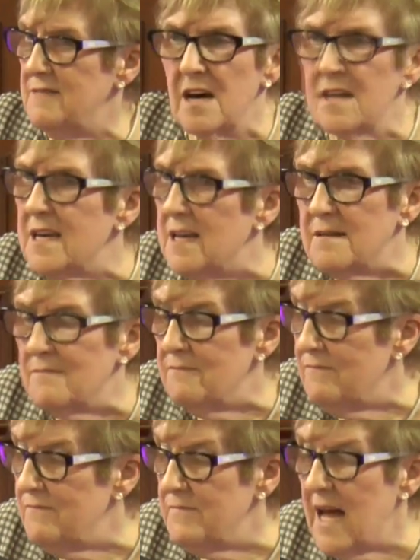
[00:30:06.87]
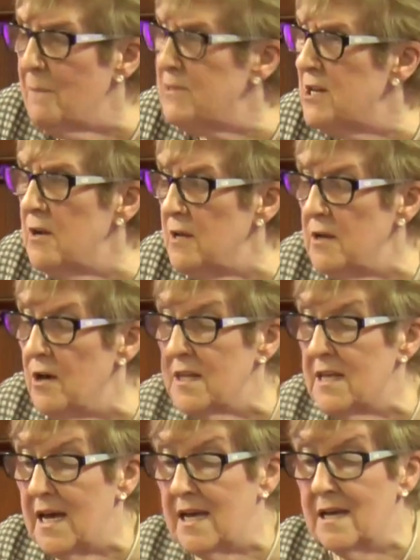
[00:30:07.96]
Nothing. Absolutely
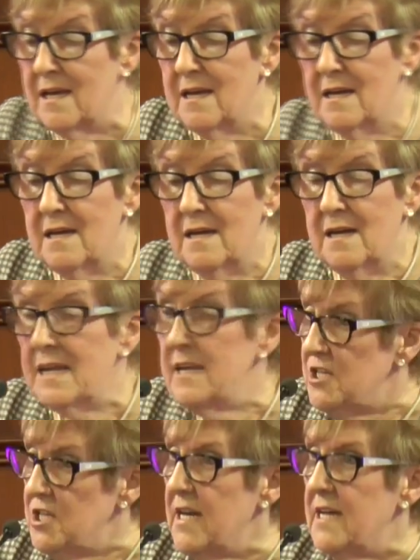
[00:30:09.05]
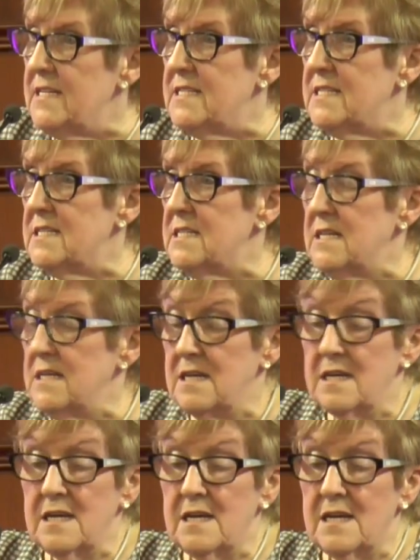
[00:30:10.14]
nothing. And here she is.
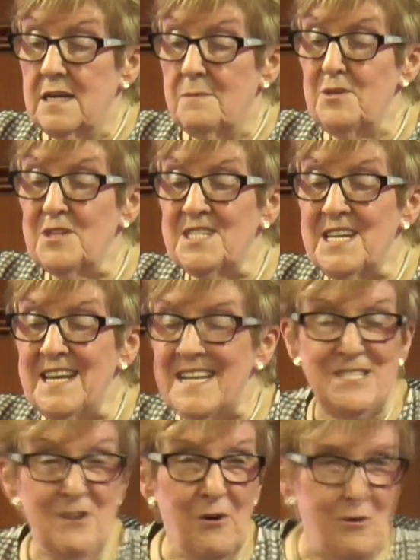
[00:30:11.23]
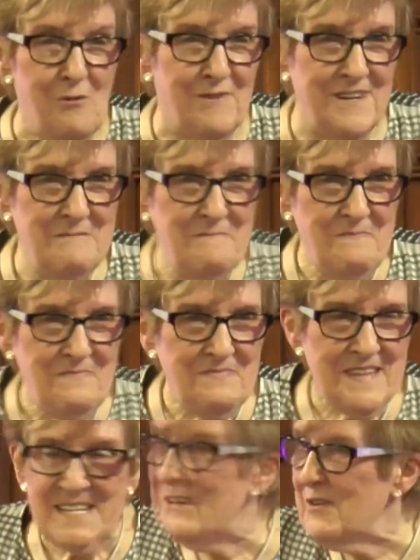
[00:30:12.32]
But you see, it's not over
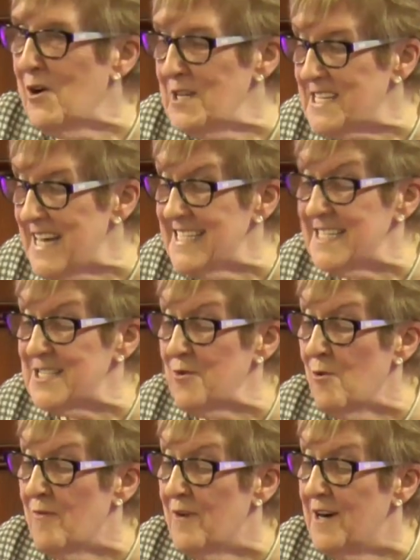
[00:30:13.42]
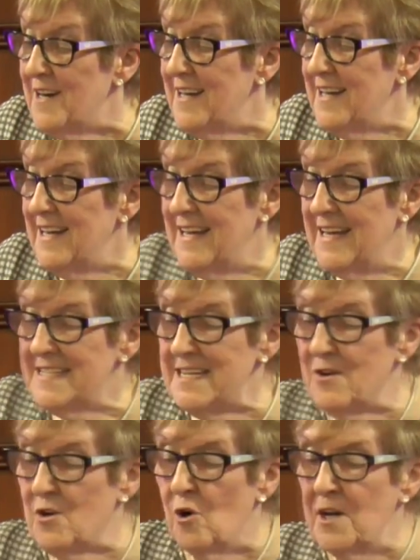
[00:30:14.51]
till God says it's over. See,
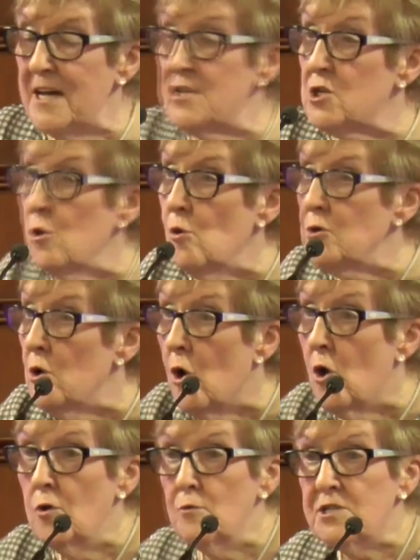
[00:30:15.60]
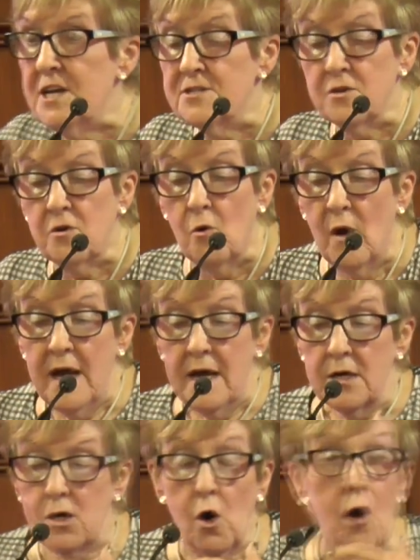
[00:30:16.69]
God had told her all those years ago
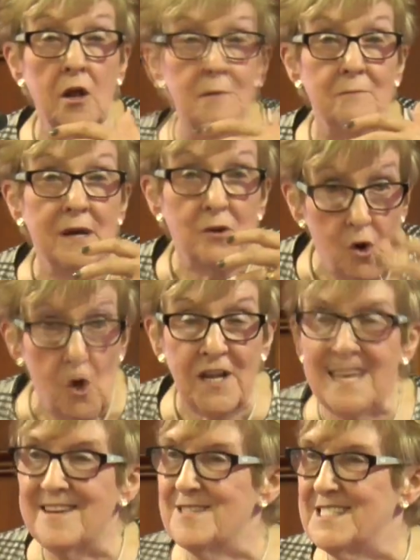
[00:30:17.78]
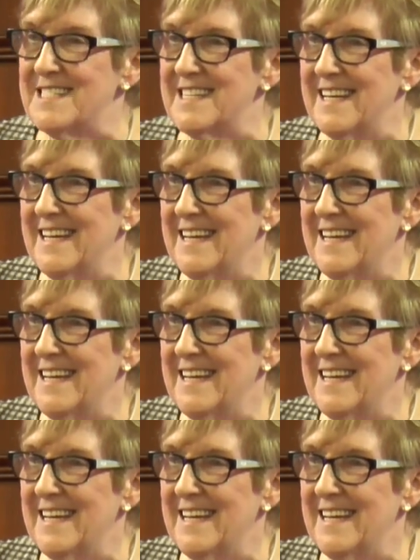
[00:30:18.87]
call him God hears.